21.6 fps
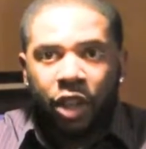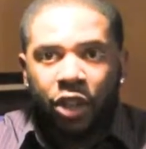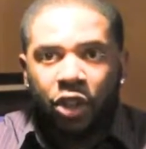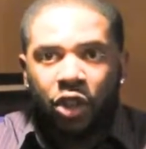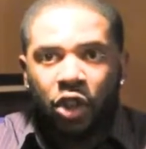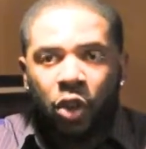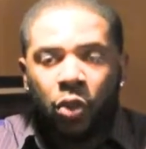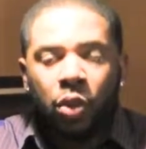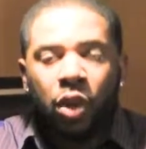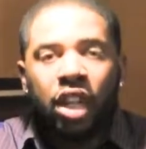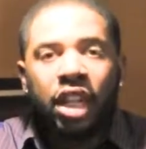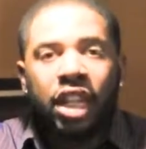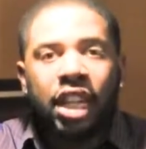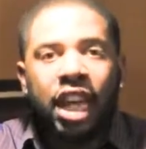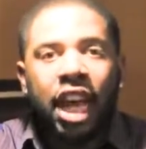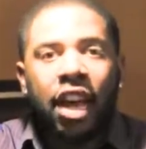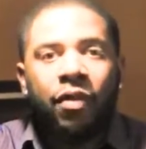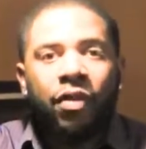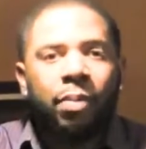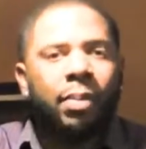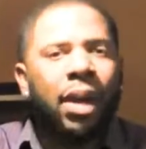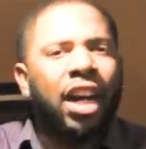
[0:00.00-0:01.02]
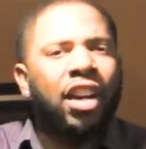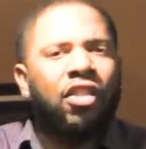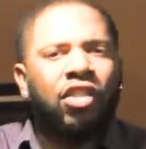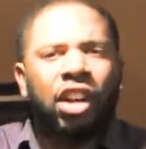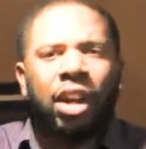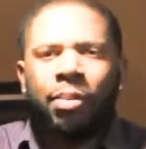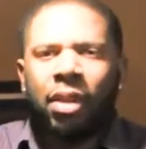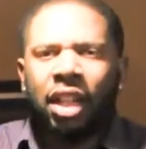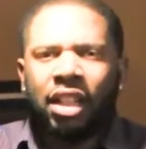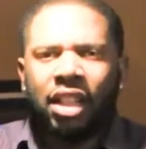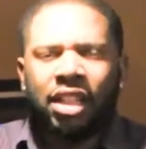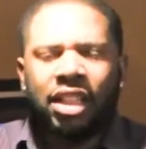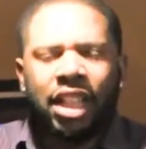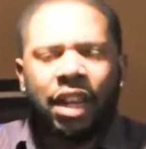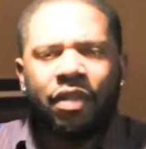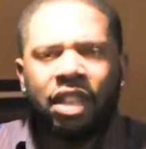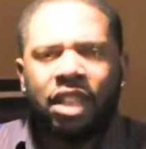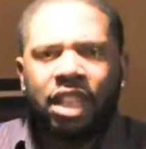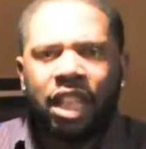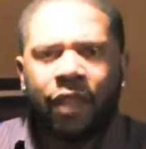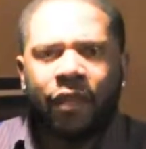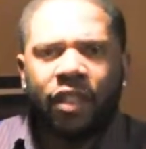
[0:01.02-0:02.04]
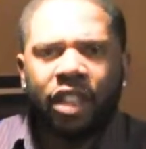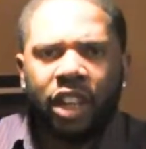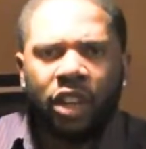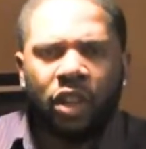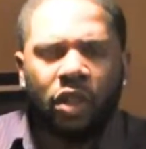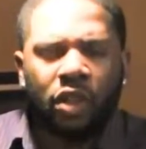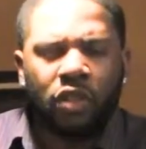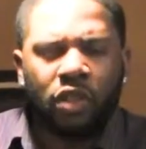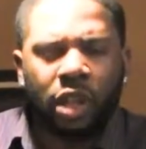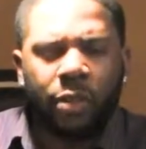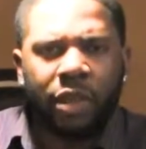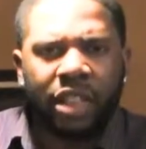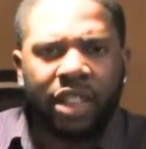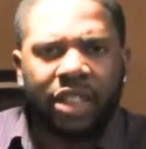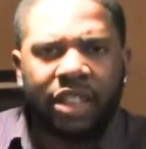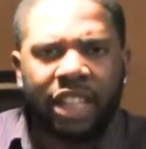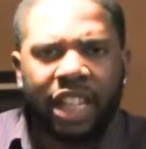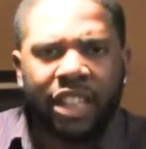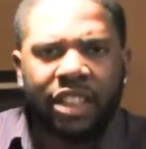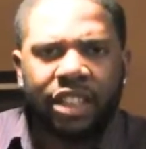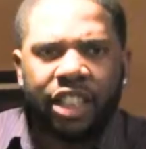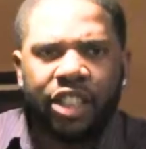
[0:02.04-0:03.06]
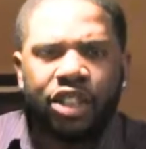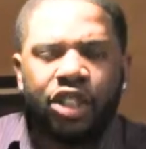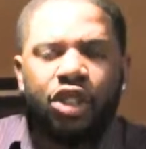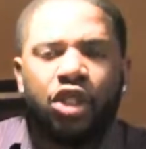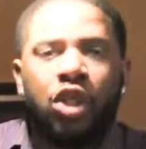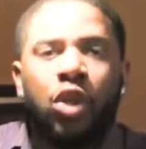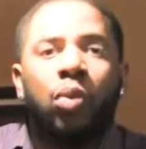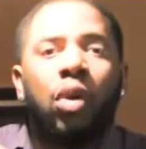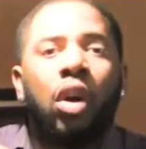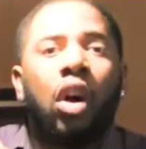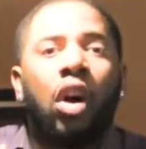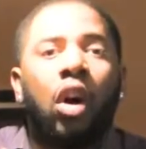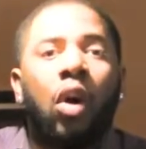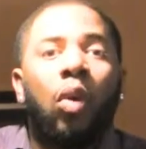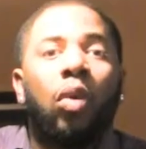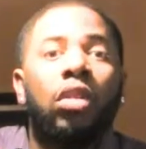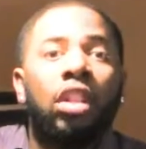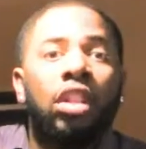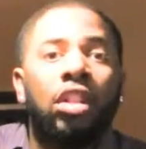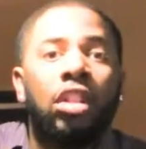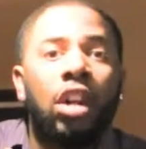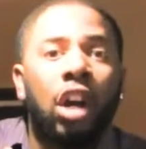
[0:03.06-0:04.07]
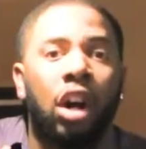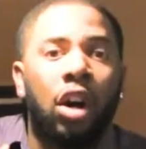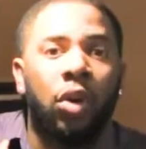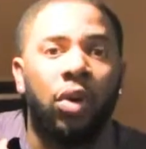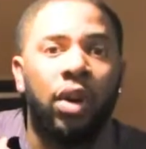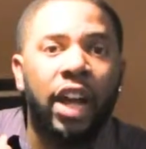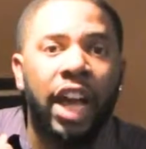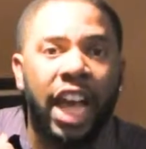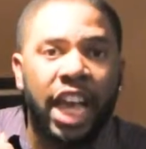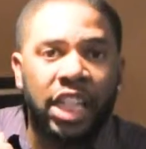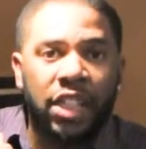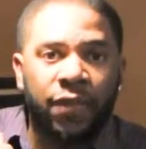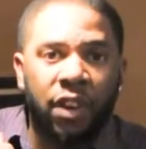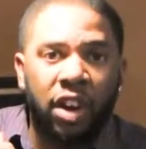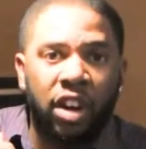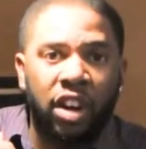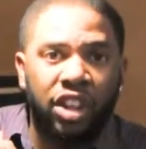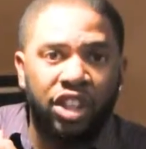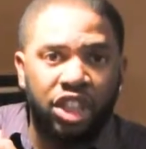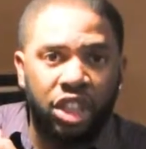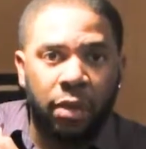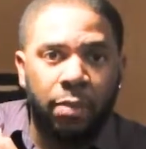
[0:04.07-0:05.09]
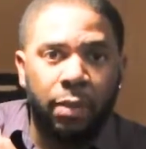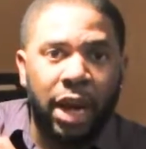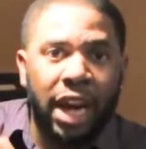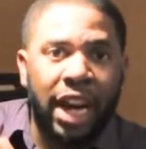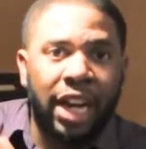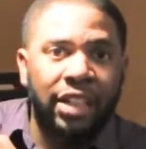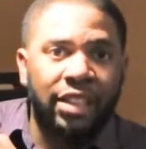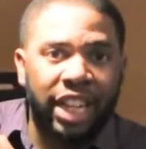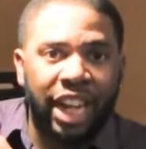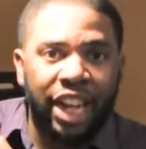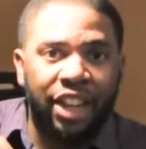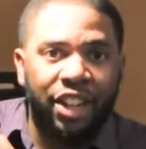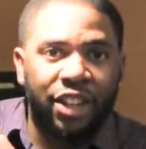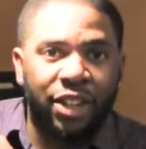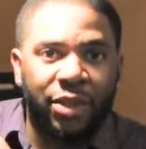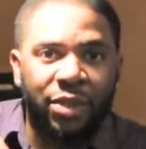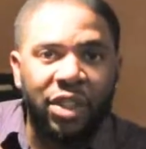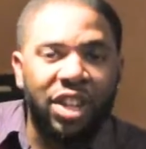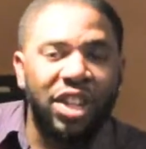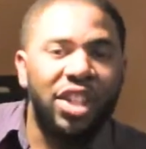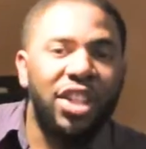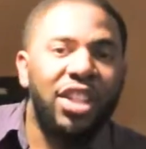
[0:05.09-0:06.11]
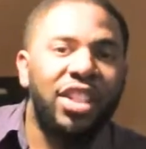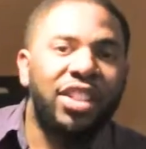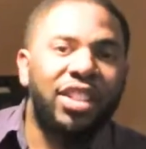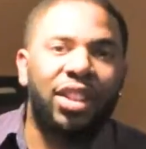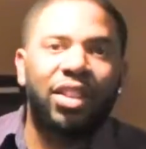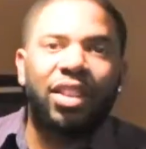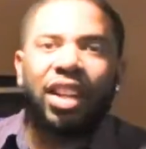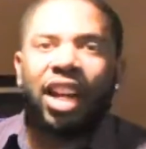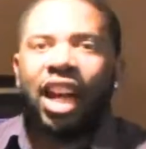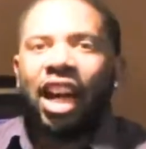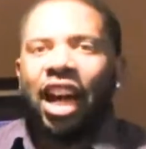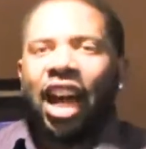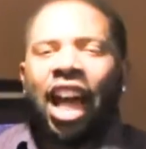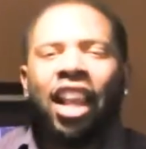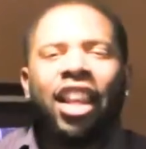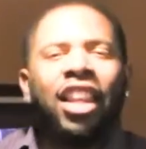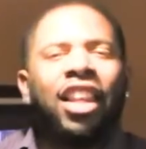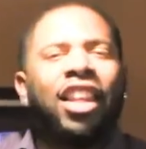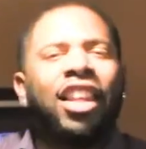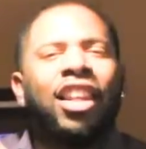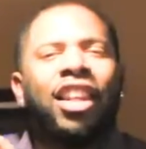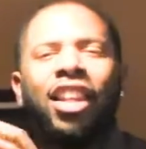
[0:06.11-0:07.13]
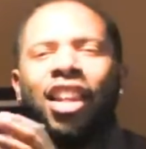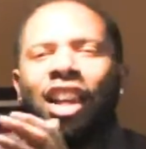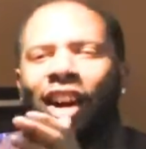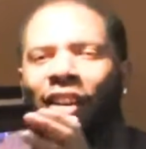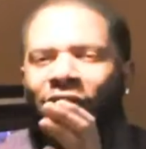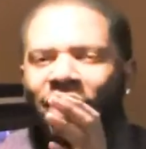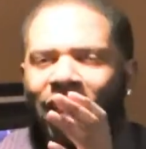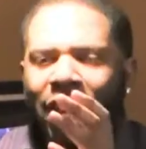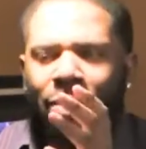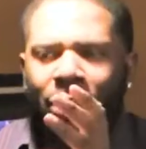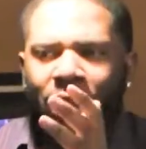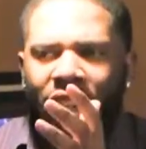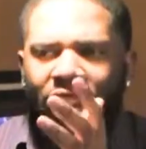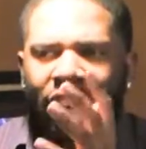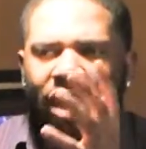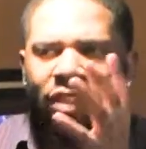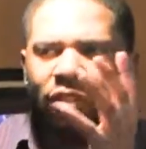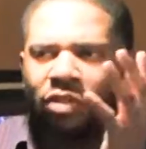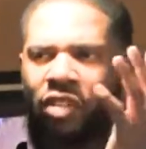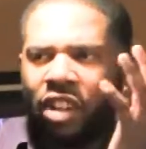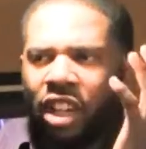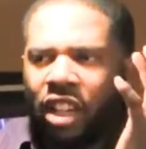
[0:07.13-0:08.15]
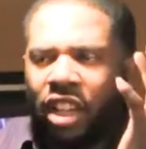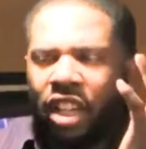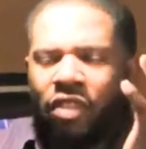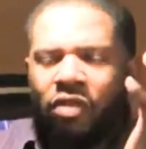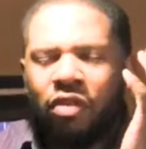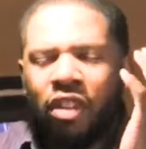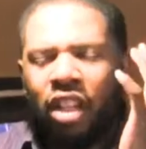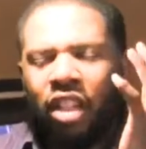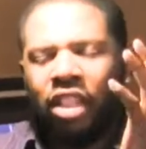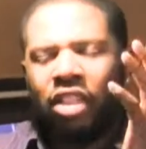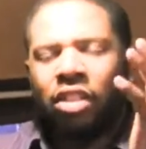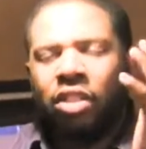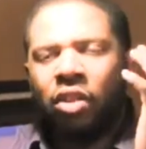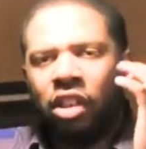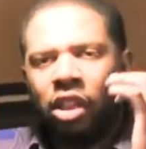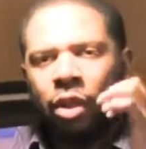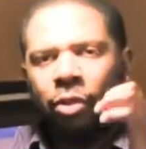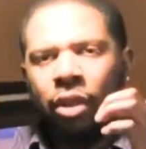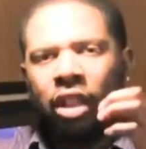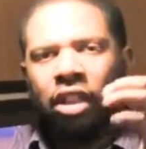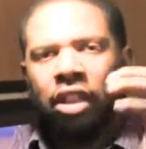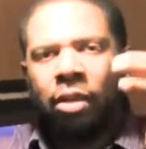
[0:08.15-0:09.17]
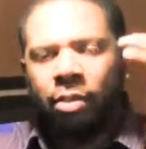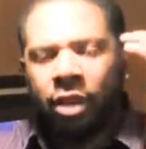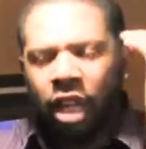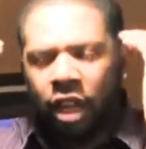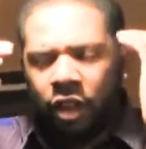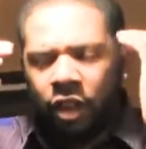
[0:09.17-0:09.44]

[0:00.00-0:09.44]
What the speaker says: You will never, my grandmother, 77-year-old grandmother says this, you will only go as far as your mind take you. So I love that book. It really, really talks about the